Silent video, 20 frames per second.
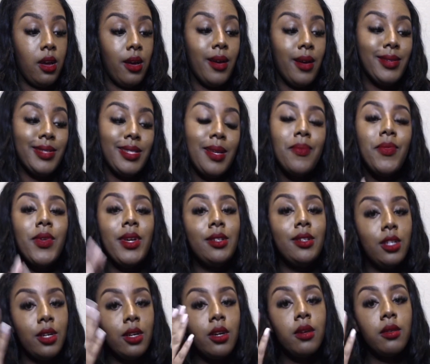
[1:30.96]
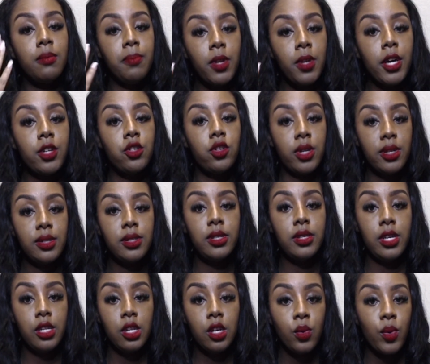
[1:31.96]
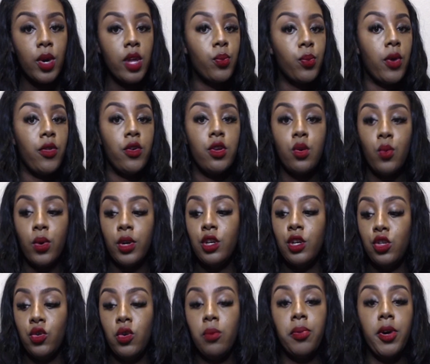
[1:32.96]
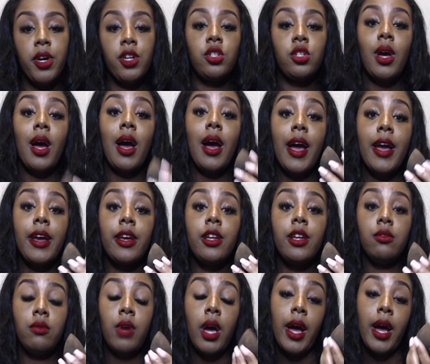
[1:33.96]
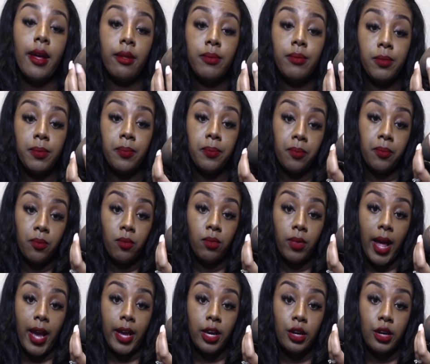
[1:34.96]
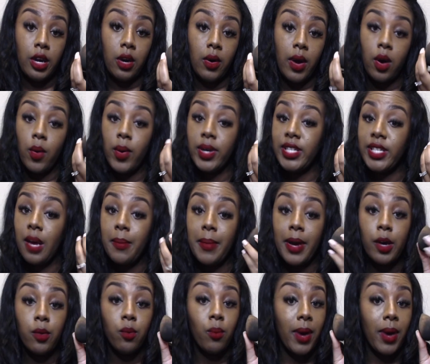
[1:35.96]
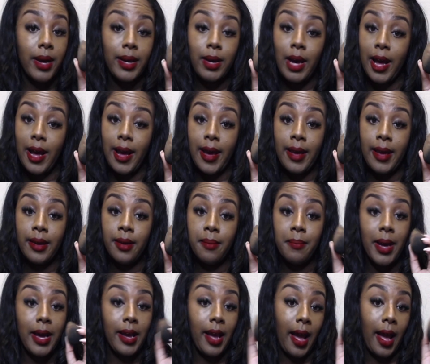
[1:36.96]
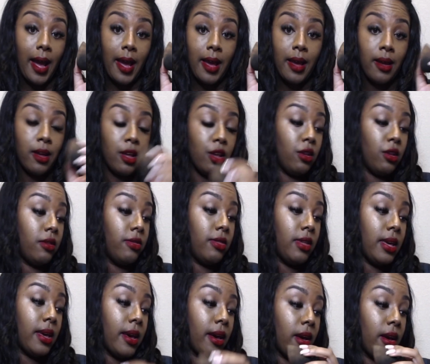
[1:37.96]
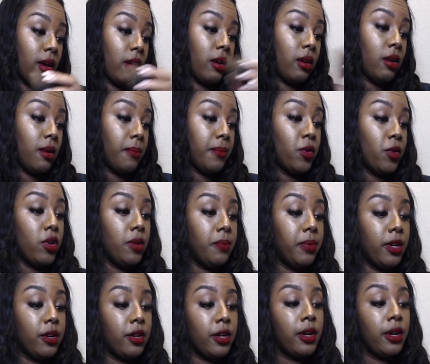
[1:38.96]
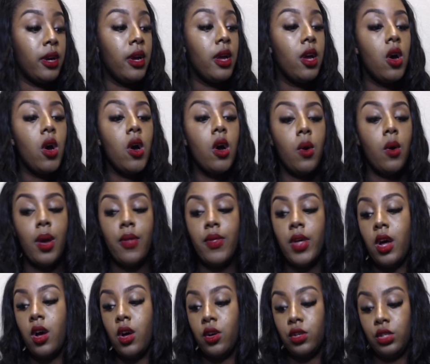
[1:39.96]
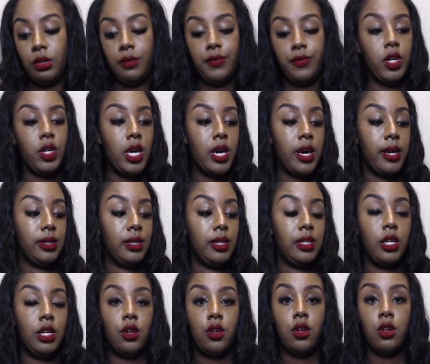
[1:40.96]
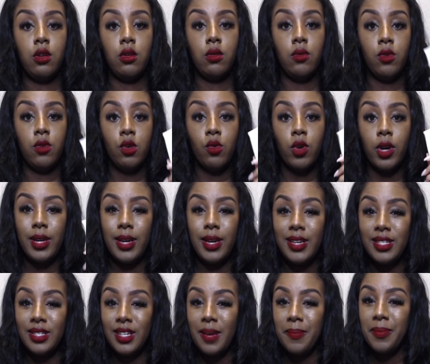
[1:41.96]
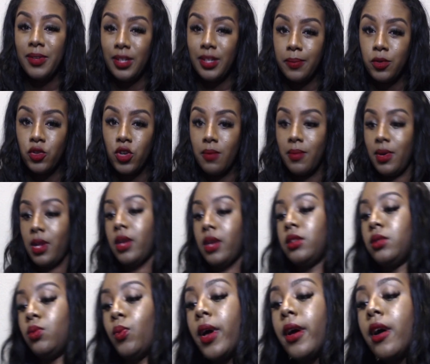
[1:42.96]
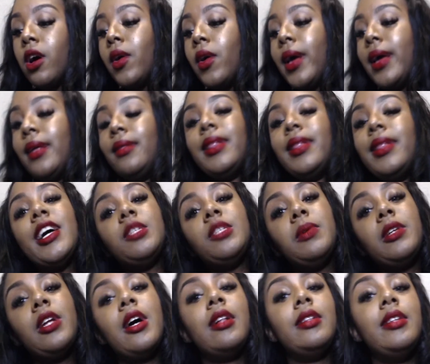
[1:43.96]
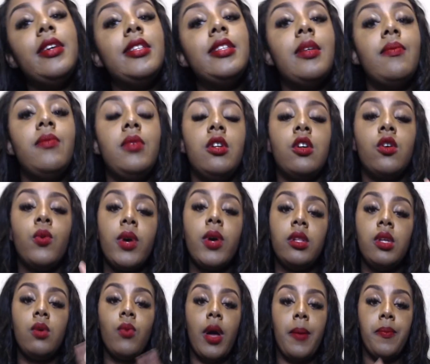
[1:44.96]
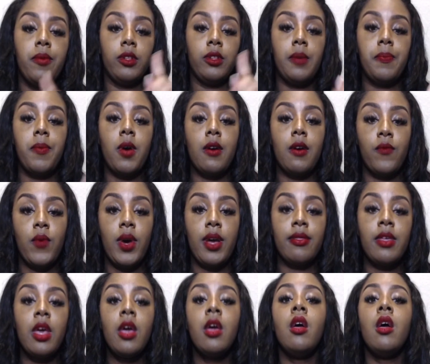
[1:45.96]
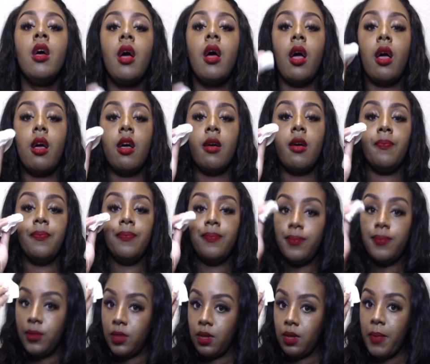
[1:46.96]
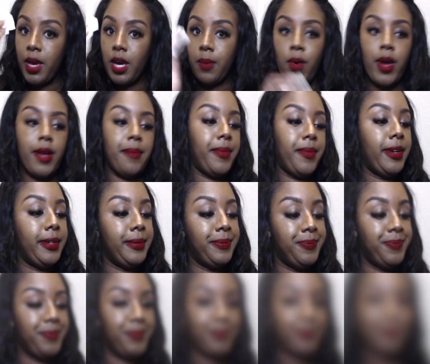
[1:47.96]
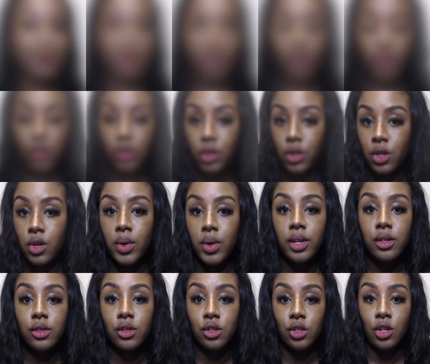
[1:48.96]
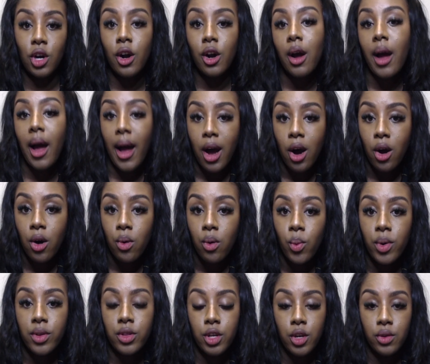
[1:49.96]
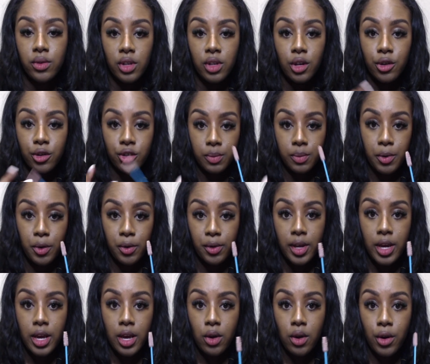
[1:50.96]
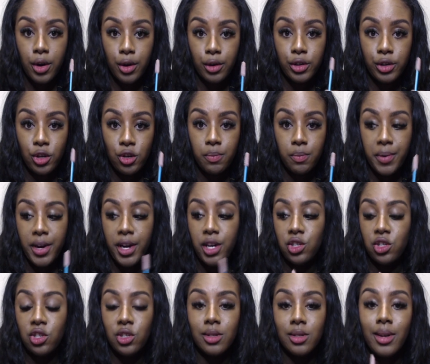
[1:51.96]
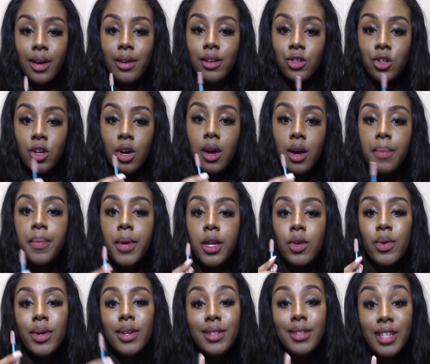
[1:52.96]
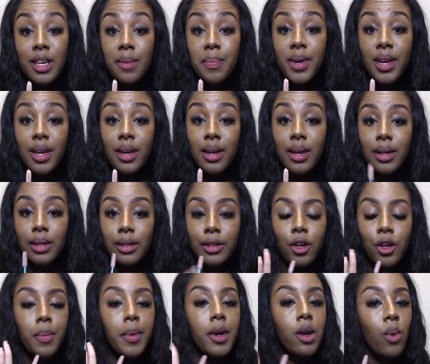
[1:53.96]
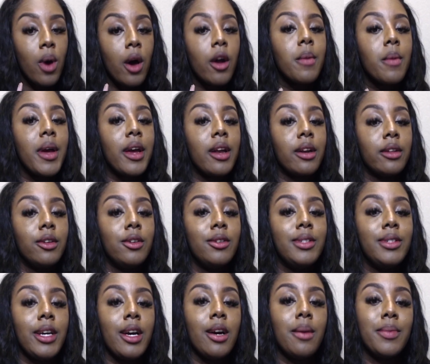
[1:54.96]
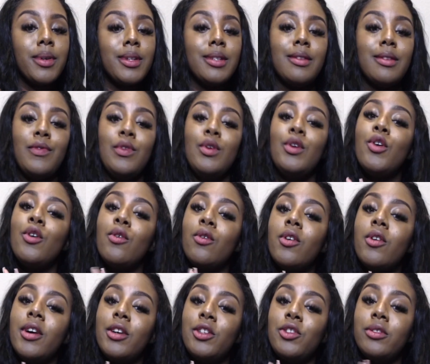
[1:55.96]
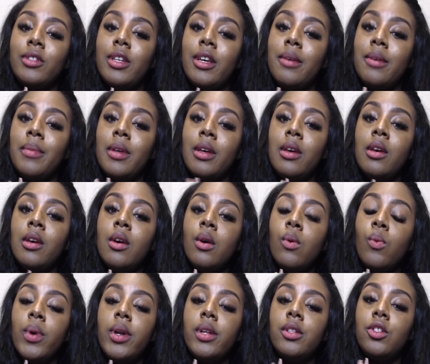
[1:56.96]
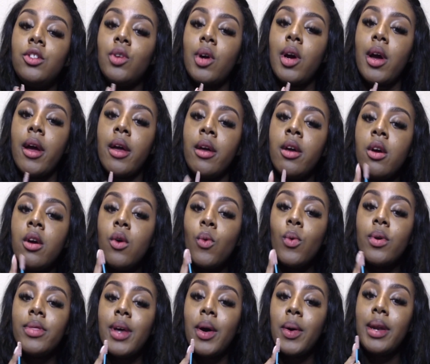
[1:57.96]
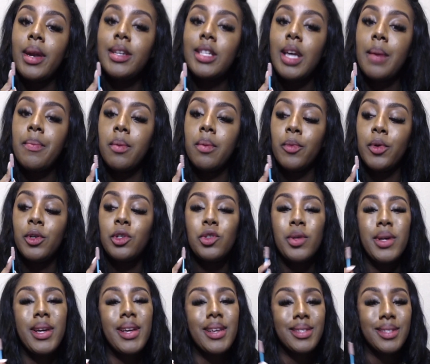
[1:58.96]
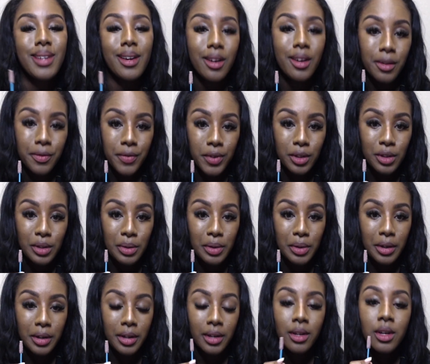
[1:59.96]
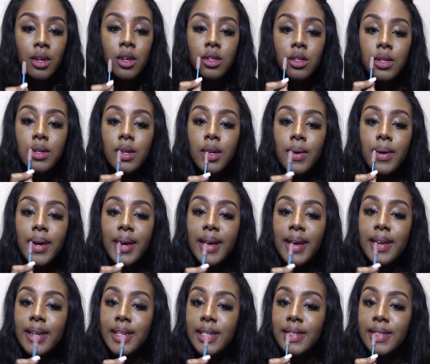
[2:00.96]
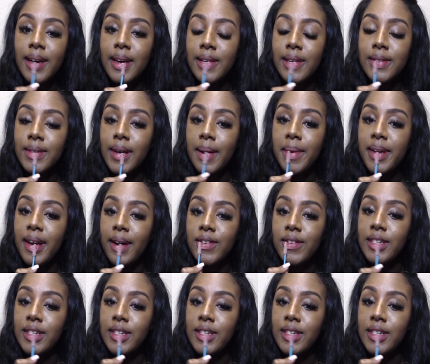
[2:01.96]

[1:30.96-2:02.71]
Something to blot your concealer with, whether you want to do a brush. I always have my guy, the beauty blender. Oh, and I also forgot to tell you, you're going to need some type of lip treatment as well. And last but not least, something to quickly wipe your lip off with, the makeup wipe. So you can start out with using your spoolie or your toothbrush to just kind of scrub, and you can dip it in a little bit of water, make it a little damp, because if you go across your lip when it's dry without any type of moisture, it's not going to feel too good. So go ahead and just kind of scrub it after